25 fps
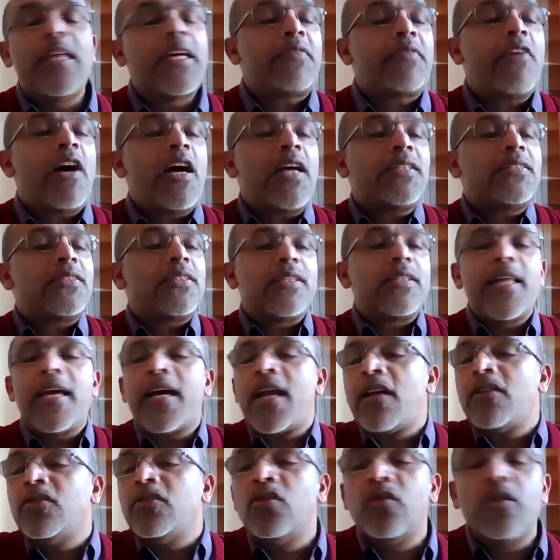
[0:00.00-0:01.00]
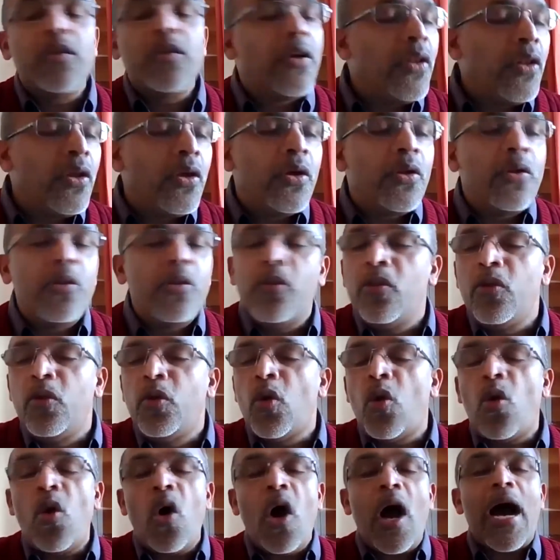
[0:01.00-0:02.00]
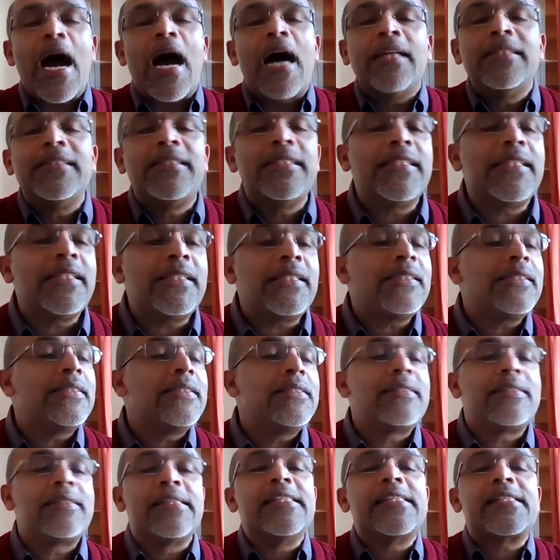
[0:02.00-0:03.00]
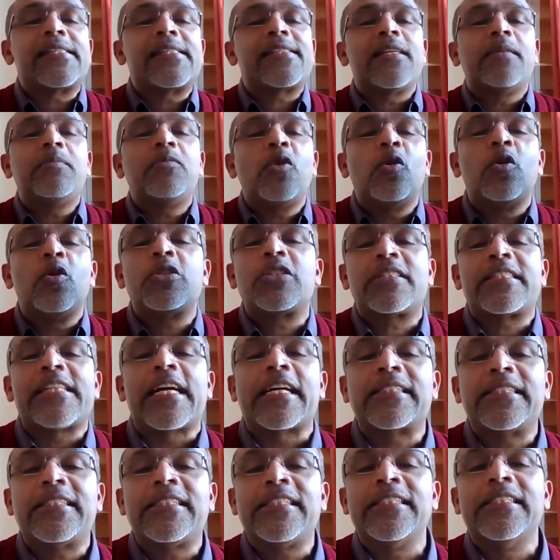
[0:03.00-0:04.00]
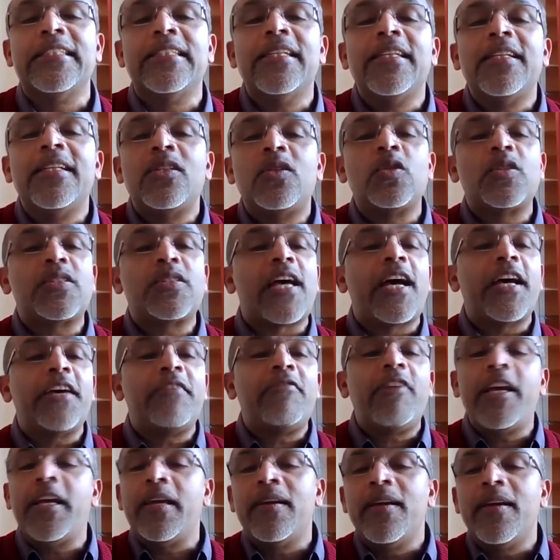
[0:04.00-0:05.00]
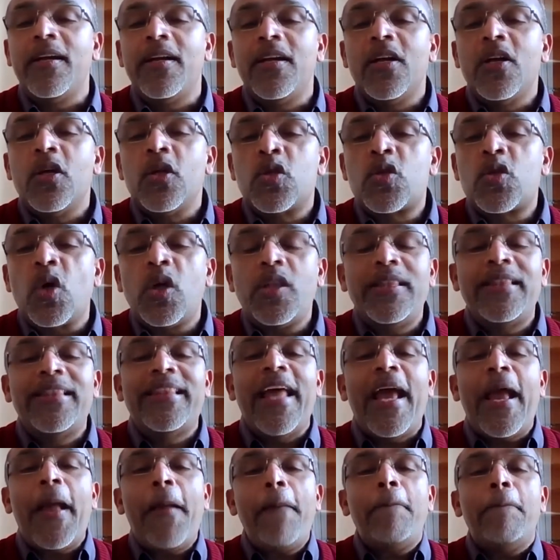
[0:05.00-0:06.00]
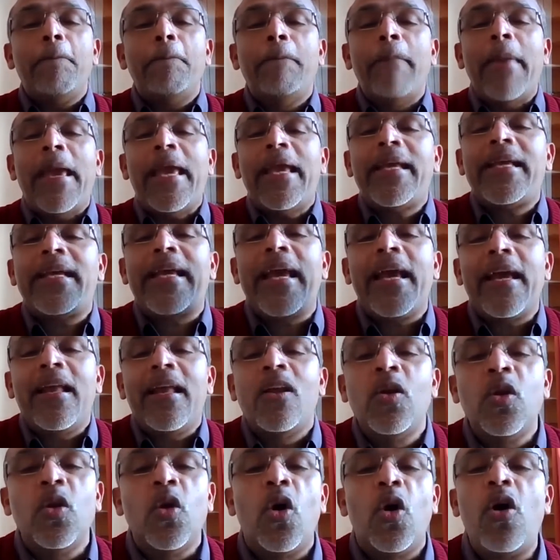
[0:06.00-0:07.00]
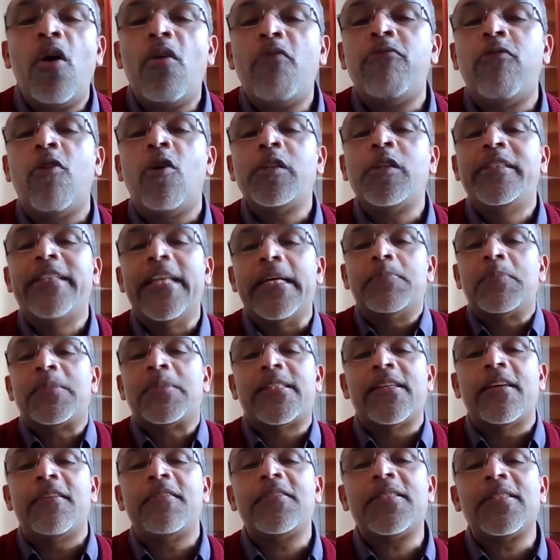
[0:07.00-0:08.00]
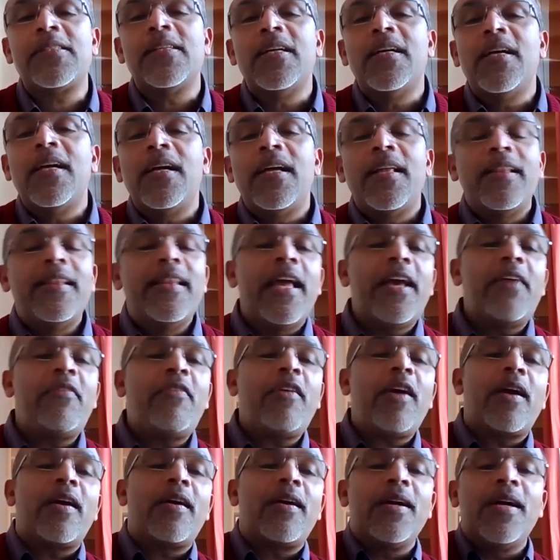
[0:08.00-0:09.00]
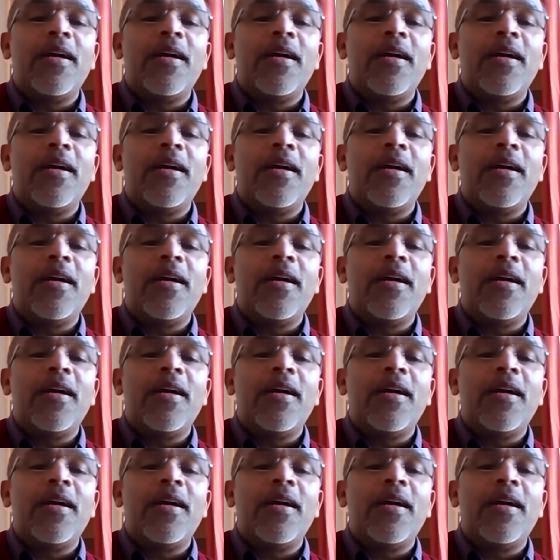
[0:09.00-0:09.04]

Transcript: there was there are uh, no other system or structure to survive. So they make a law for themselves. They